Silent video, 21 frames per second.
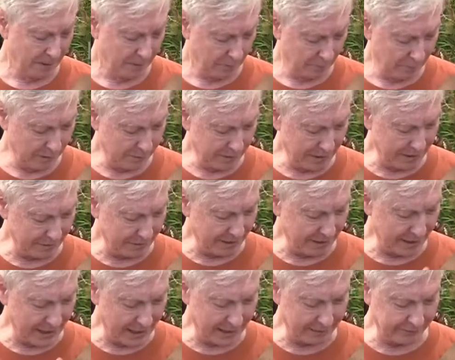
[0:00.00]
We maybe
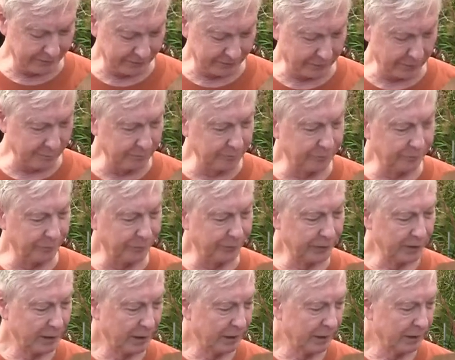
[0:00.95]
had some
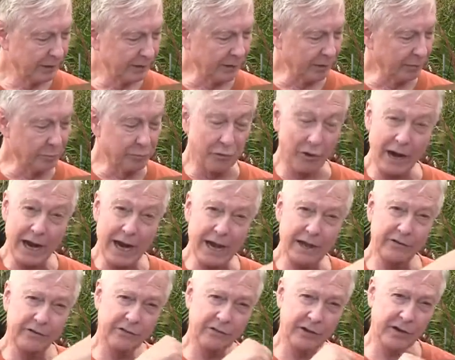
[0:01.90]
little
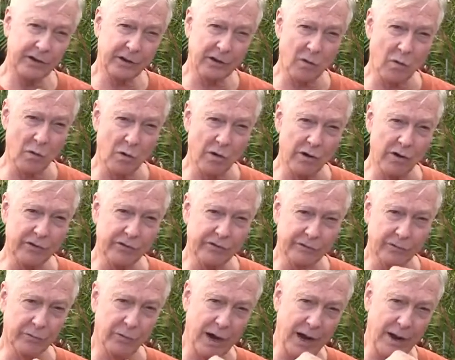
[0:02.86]
brads on the corners
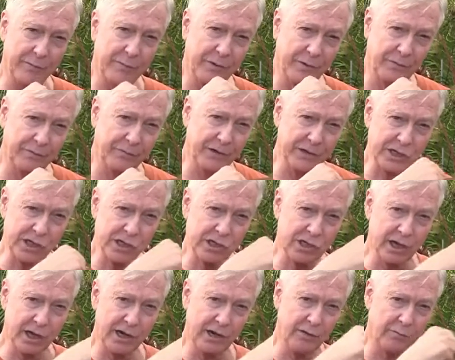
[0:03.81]
to wrap the fishing
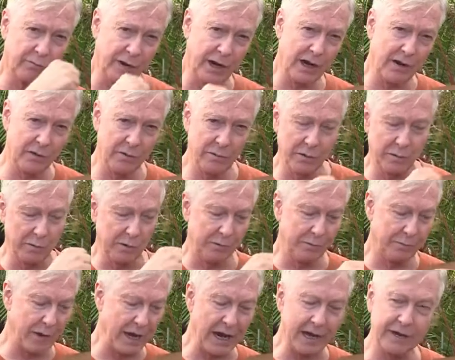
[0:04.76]
line around, and we
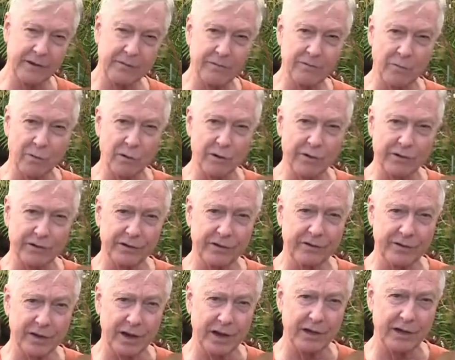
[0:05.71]
went back and forth and
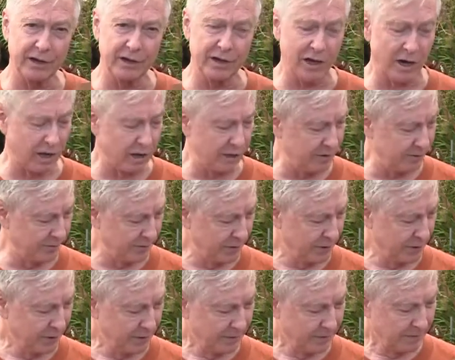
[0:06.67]
tied it on.
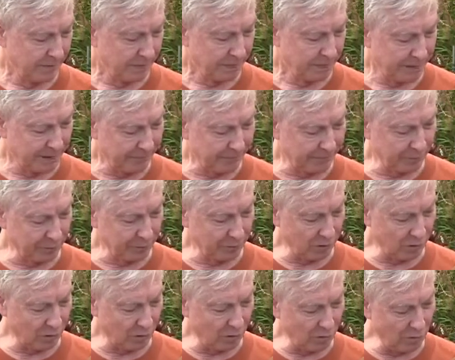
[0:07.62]
If you
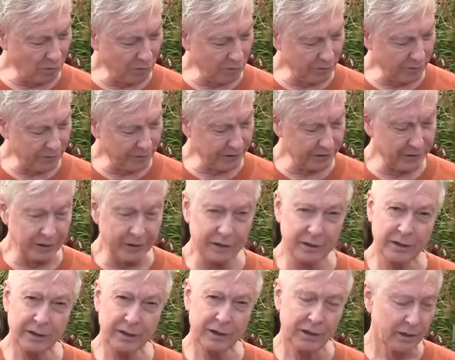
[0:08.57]
go over the
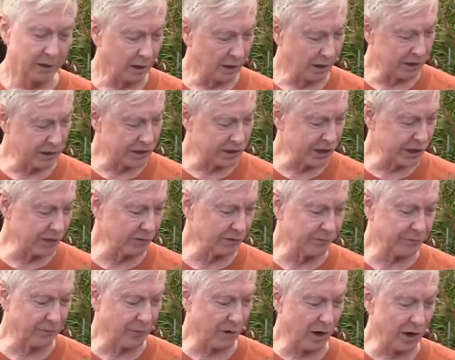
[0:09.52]
shield
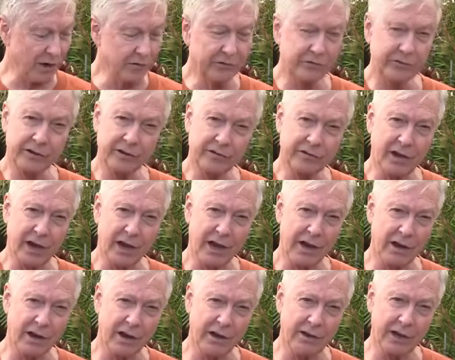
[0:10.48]
fronds to tie
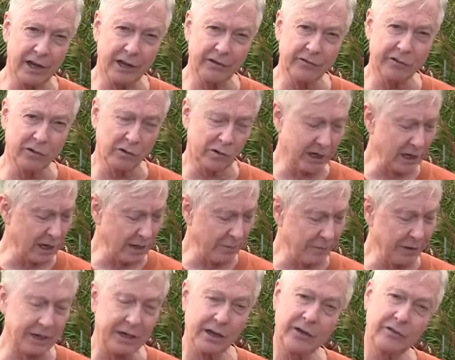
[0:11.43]
it on, that's okay,
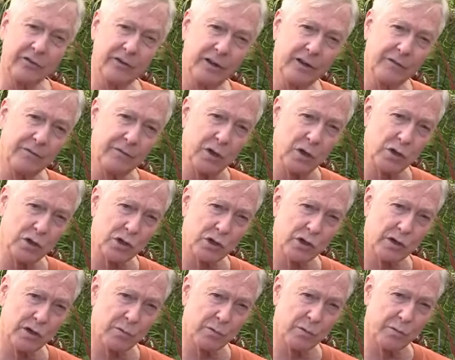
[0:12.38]
because in the
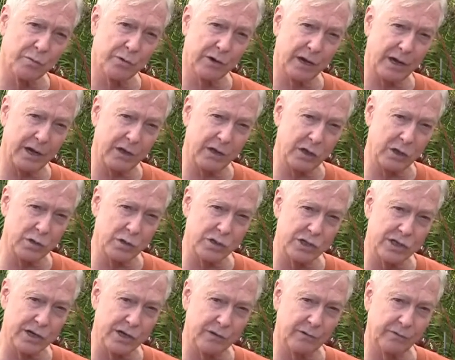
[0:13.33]
future it will put out new
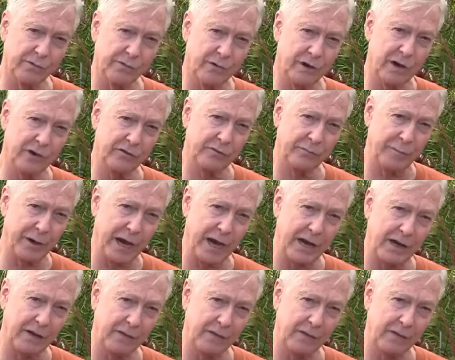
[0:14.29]
shield fronds back